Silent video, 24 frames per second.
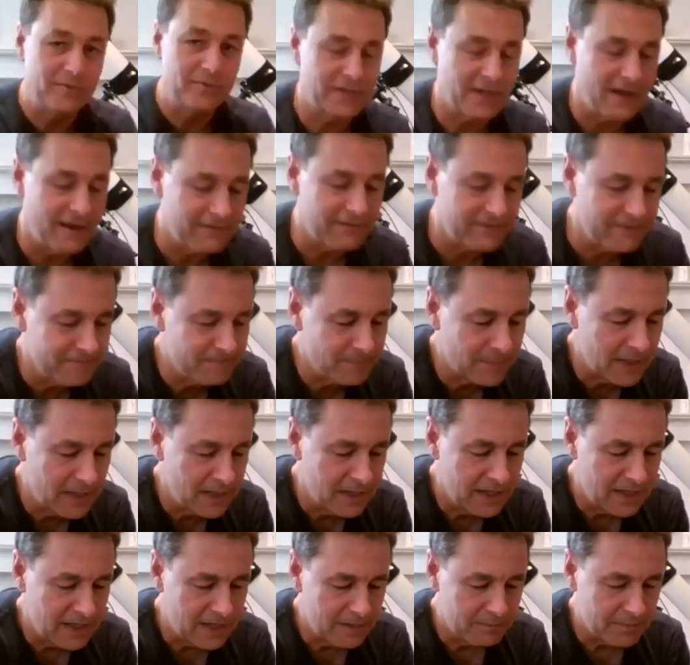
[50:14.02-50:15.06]
yourself.
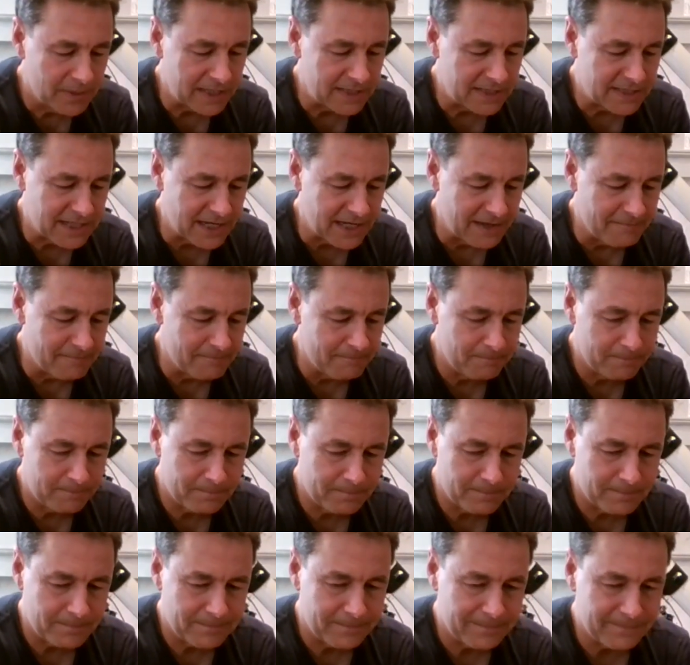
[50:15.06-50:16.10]
But um,
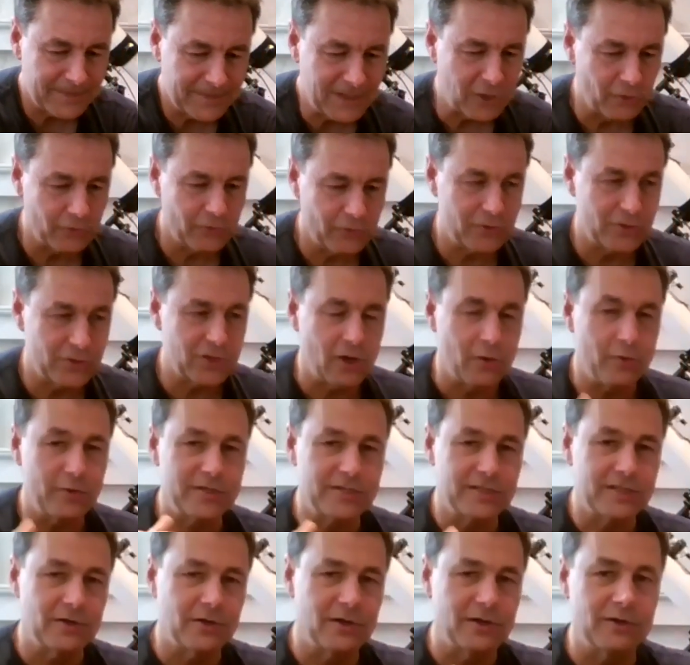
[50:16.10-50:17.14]
you know, there's
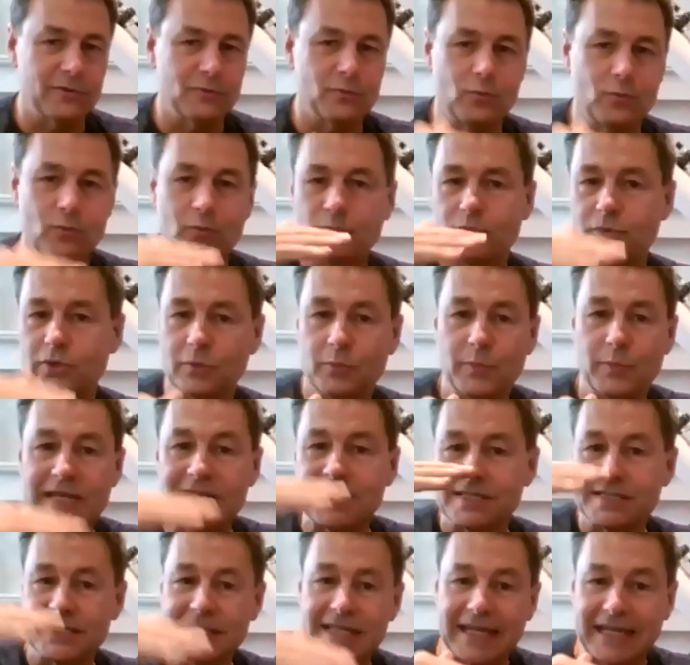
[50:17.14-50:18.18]
always the the
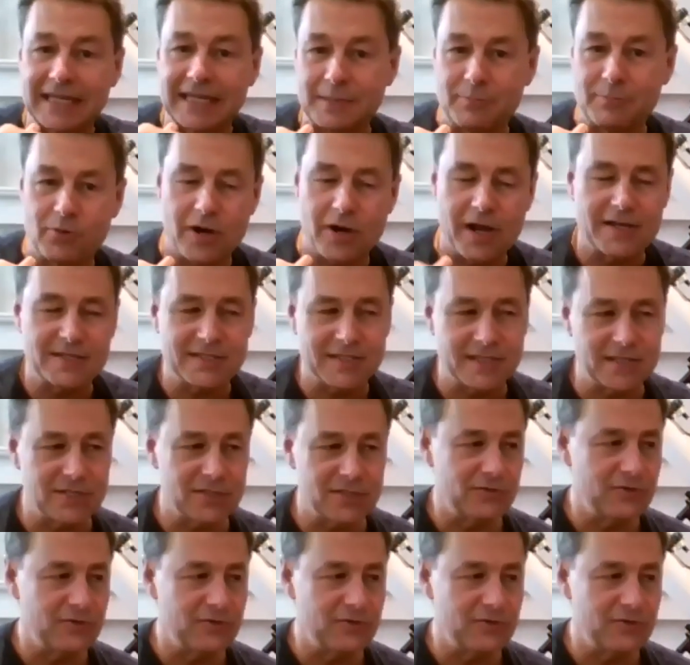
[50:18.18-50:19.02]
weakest link in the process.